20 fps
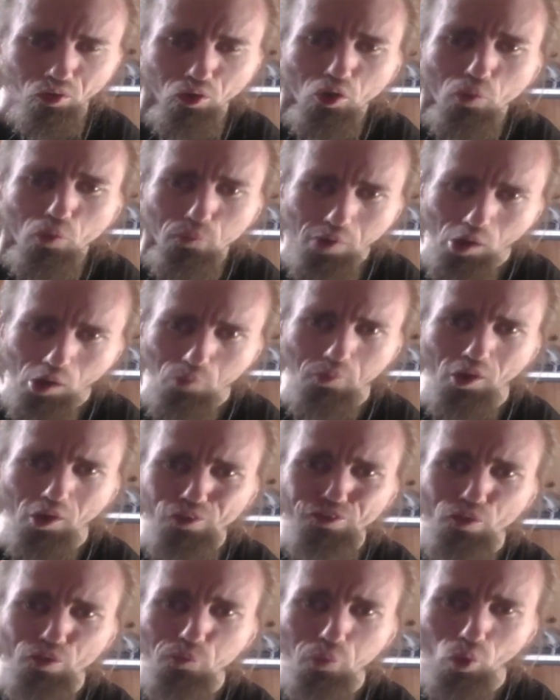But
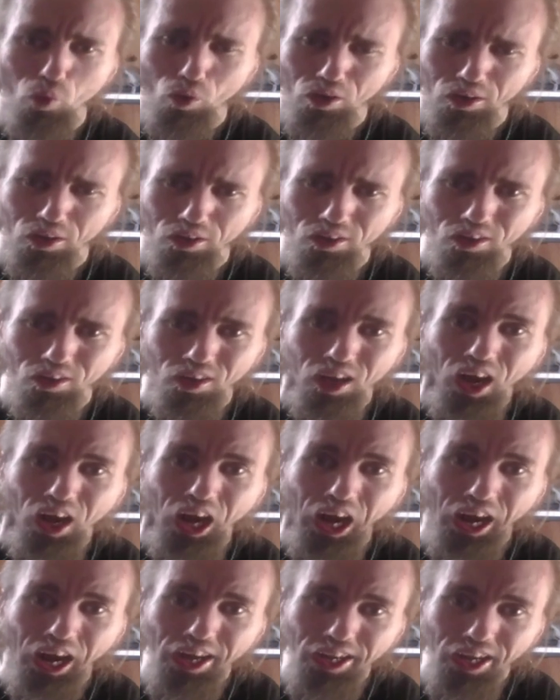most important,
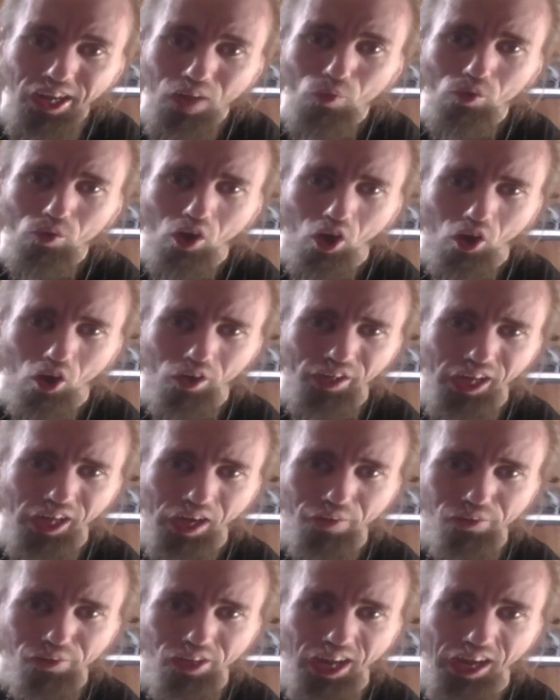I am calling
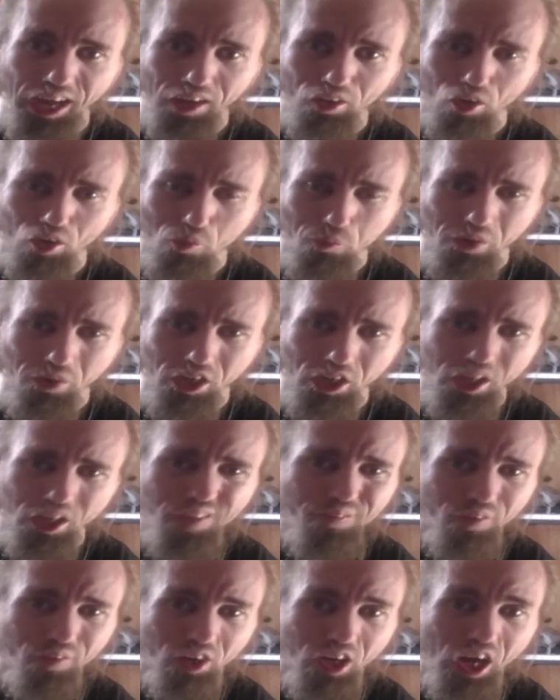out the Akron PD
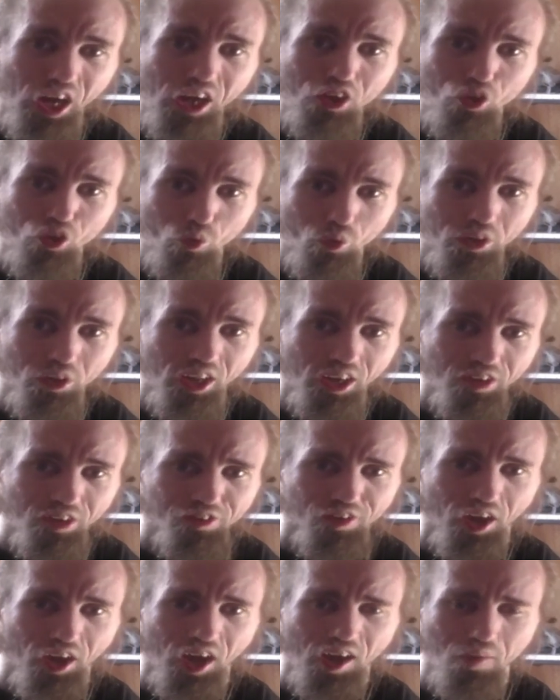for not doing their
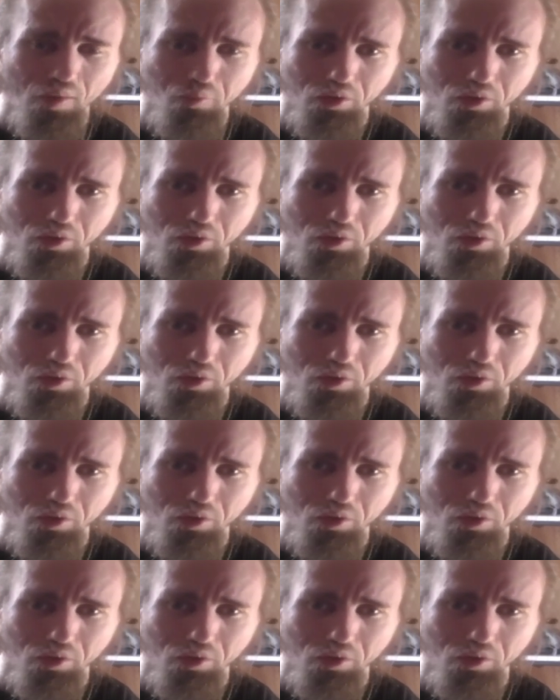job.